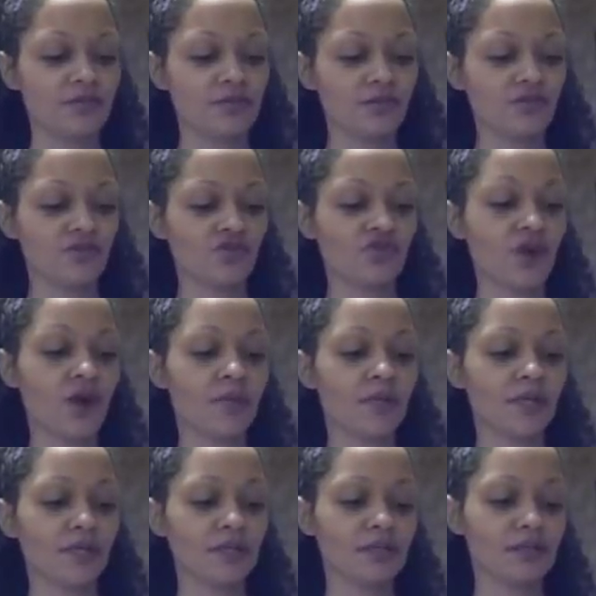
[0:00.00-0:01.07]

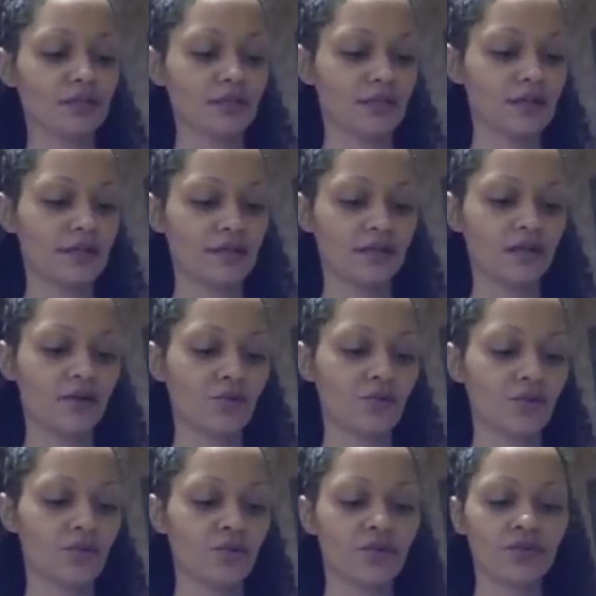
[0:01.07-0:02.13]
drama kind of going
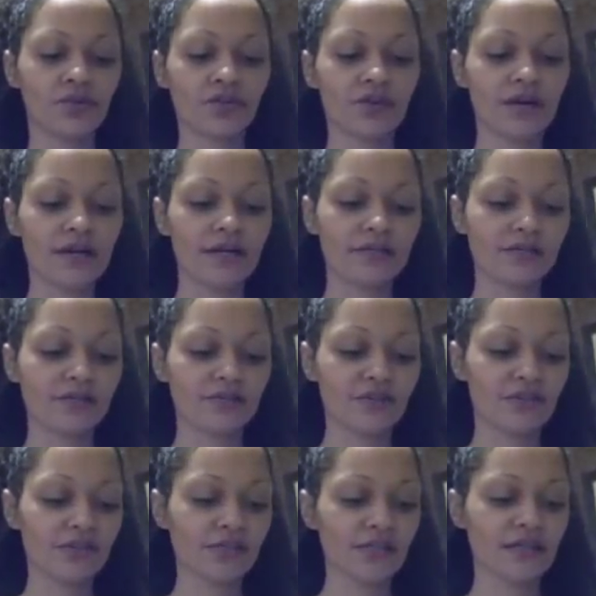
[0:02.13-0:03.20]
on your eyes. If you
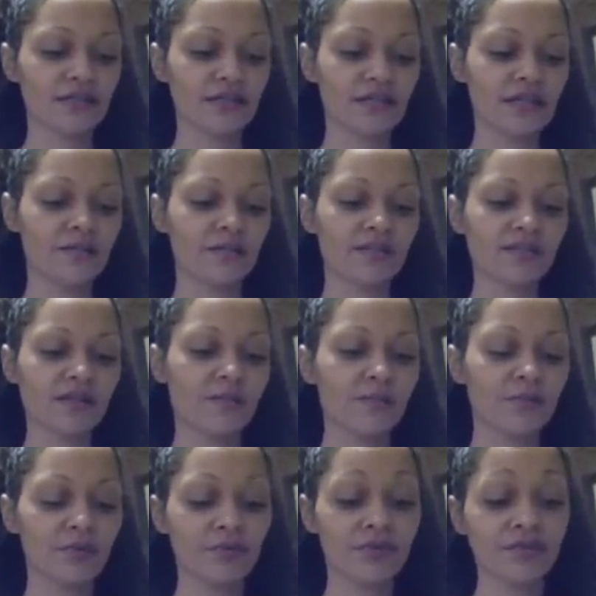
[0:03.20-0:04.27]
just like to keep it
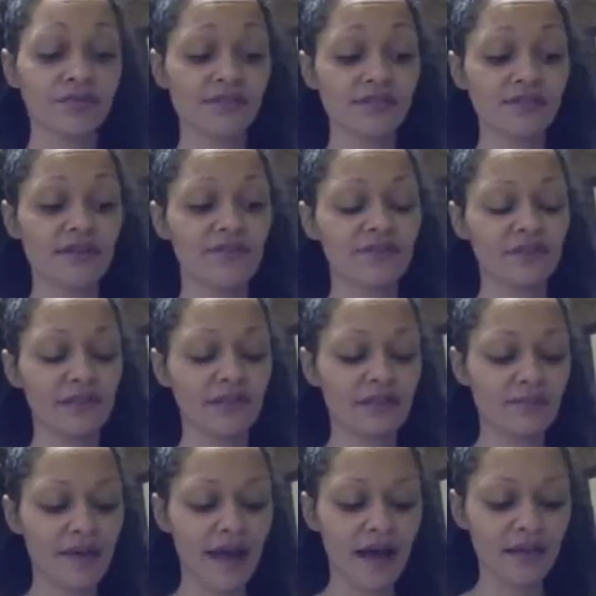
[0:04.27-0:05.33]
simple, this is definitely the
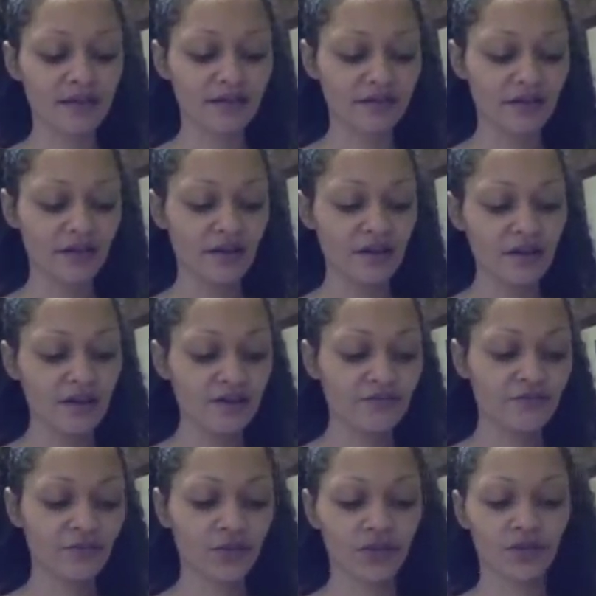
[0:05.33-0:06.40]
palette
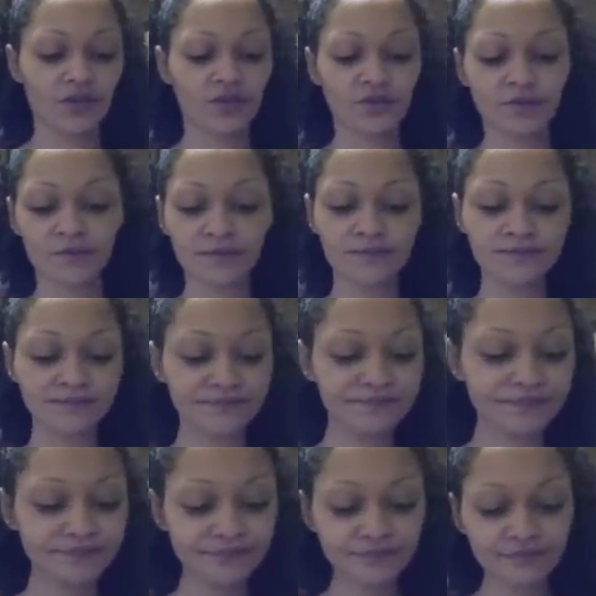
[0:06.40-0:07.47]
for you.
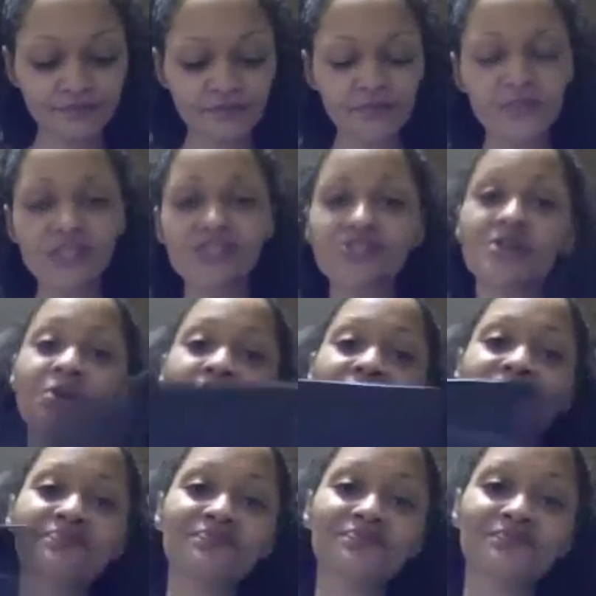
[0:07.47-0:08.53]
So
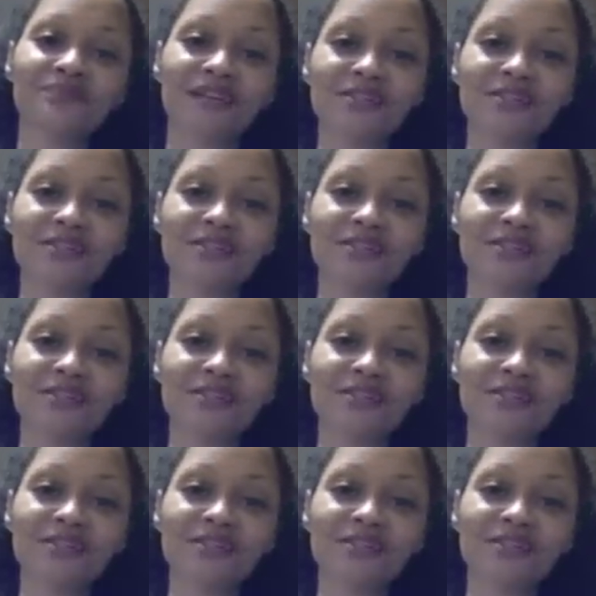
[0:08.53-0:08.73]
that's the